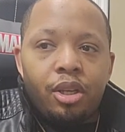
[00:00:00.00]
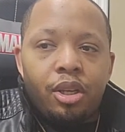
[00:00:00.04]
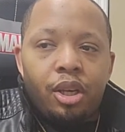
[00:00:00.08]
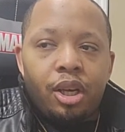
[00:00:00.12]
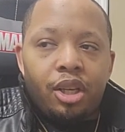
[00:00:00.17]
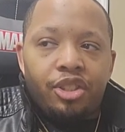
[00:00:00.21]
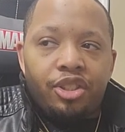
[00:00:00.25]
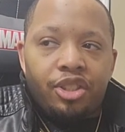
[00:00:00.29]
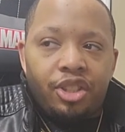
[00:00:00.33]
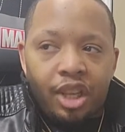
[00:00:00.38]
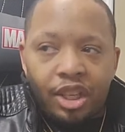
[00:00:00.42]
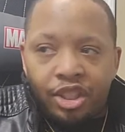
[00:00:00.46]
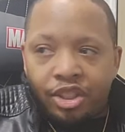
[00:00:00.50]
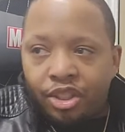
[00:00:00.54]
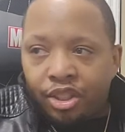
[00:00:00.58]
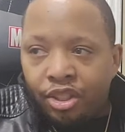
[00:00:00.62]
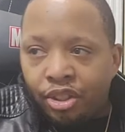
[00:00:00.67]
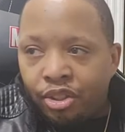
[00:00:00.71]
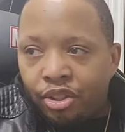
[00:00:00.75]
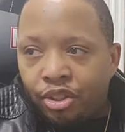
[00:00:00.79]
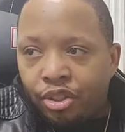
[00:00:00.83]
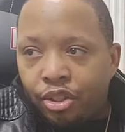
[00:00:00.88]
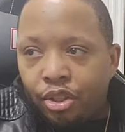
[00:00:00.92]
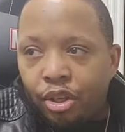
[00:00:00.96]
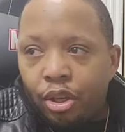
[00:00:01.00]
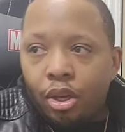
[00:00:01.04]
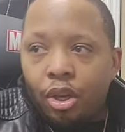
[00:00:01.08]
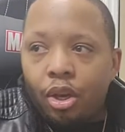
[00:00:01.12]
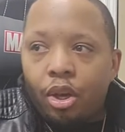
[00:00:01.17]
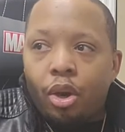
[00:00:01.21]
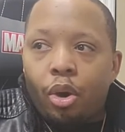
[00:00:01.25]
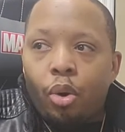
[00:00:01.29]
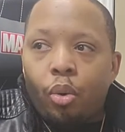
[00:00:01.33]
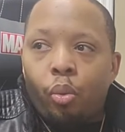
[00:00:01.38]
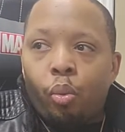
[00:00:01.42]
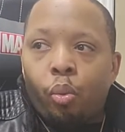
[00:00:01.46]
assesses
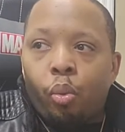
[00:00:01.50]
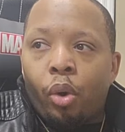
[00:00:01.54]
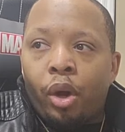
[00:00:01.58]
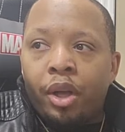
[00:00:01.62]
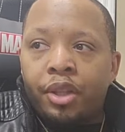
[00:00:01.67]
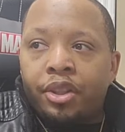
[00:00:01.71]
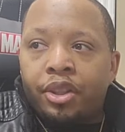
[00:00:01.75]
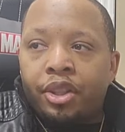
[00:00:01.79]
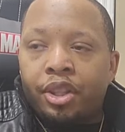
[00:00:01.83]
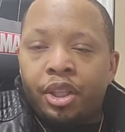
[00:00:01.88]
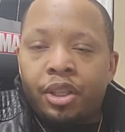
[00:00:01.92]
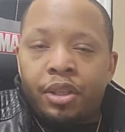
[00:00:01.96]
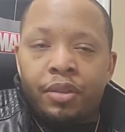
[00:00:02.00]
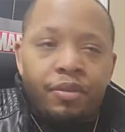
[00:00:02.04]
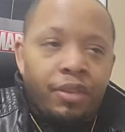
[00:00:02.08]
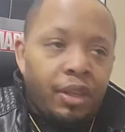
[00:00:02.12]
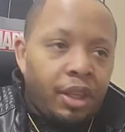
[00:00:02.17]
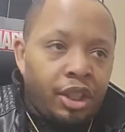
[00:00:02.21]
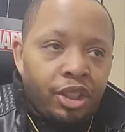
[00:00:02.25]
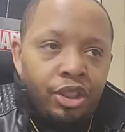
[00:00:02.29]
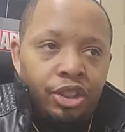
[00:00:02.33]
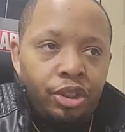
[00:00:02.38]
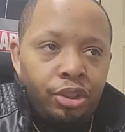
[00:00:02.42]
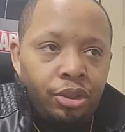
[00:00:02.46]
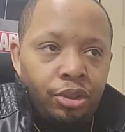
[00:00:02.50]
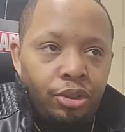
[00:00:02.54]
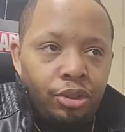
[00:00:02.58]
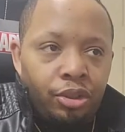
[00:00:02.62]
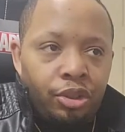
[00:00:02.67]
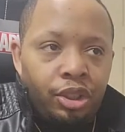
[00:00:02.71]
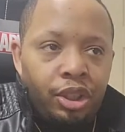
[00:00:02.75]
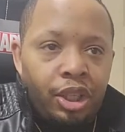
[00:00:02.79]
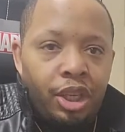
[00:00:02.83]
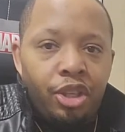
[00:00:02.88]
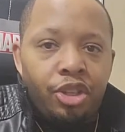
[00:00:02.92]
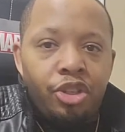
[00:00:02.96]
what the
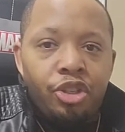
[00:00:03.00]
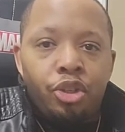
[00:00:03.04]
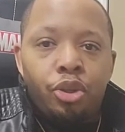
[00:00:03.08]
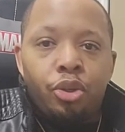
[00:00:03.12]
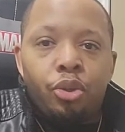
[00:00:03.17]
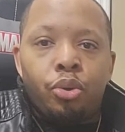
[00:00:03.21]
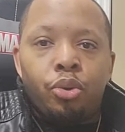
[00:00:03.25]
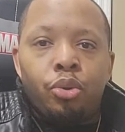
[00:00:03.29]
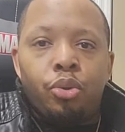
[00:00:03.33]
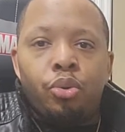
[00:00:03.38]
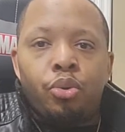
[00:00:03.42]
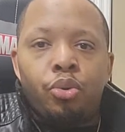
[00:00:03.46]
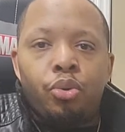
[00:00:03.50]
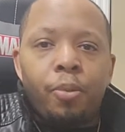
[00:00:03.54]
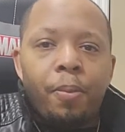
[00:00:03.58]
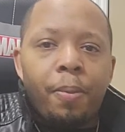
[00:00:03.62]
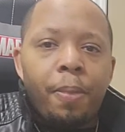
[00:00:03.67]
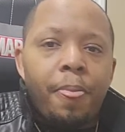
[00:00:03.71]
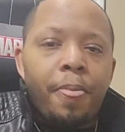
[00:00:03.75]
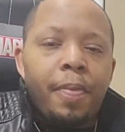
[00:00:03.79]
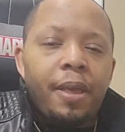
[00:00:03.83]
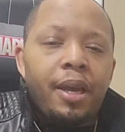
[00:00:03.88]
villagers can do